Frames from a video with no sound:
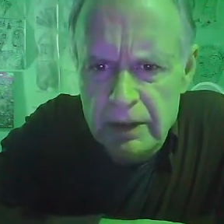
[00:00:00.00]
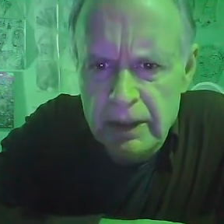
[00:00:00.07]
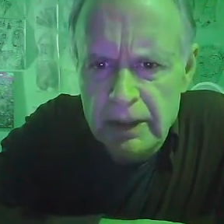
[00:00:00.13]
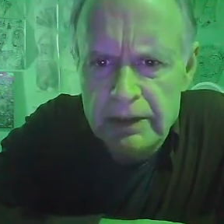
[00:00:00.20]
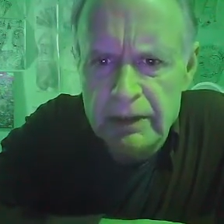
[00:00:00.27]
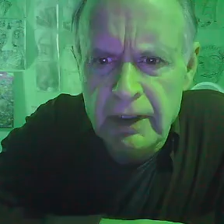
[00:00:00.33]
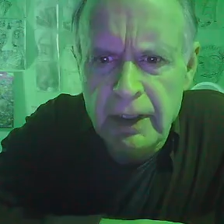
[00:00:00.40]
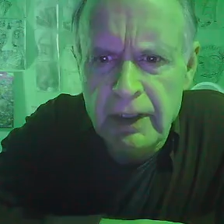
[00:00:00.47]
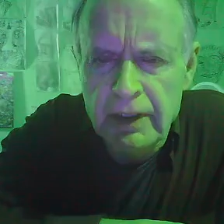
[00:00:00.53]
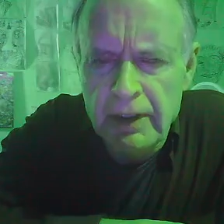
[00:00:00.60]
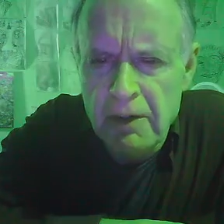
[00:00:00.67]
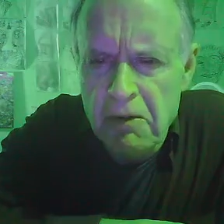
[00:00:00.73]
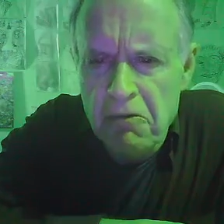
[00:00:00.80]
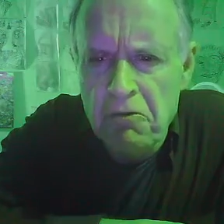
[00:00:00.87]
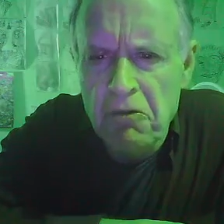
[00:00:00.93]
It's like
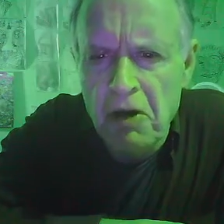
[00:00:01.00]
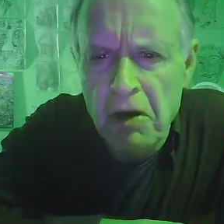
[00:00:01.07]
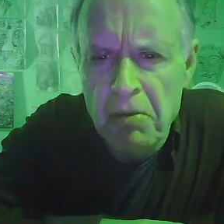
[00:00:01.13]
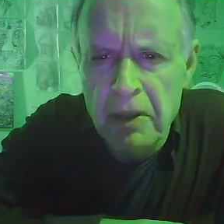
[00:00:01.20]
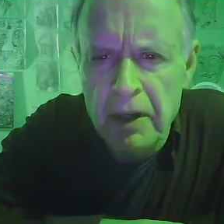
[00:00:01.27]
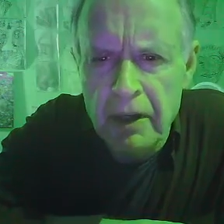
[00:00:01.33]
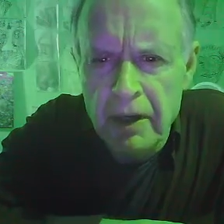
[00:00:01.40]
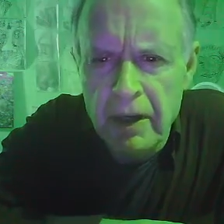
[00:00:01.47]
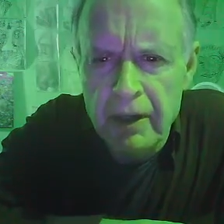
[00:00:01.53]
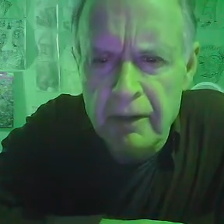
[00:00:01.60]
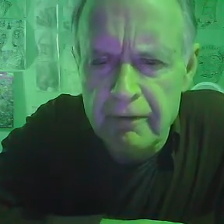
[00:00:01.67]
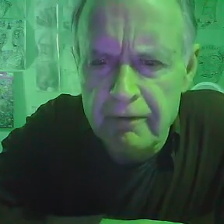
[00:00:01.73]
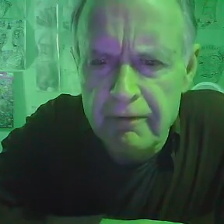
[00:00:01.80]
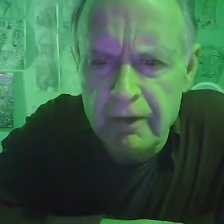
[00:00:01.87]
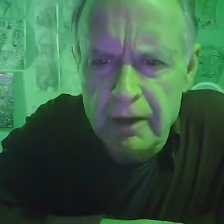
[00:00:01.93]
robbing a guy in
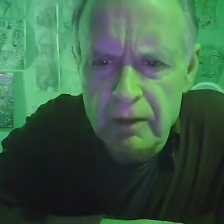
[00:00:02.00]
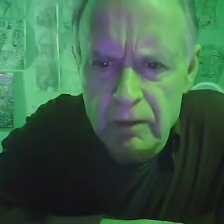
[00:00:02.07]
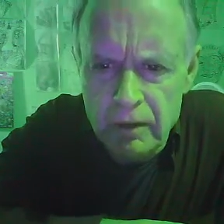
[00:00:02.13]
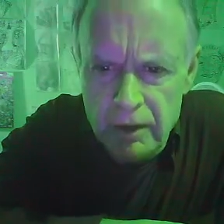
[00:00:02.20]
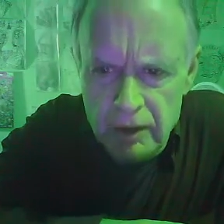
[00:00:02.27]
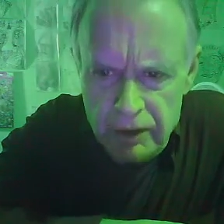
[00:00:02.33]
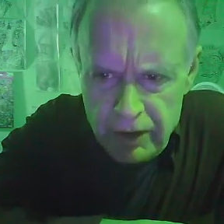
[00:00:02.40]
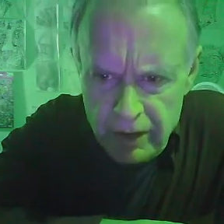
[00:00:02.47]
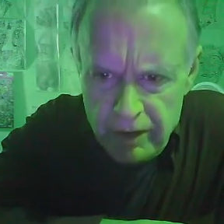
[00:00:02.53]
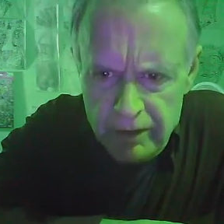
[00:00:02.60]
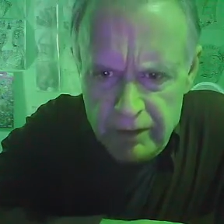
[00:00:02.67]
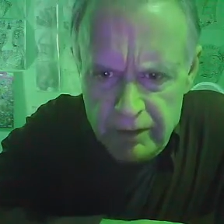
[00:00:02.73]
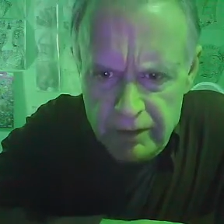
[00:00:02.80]
a fucking wheelchair.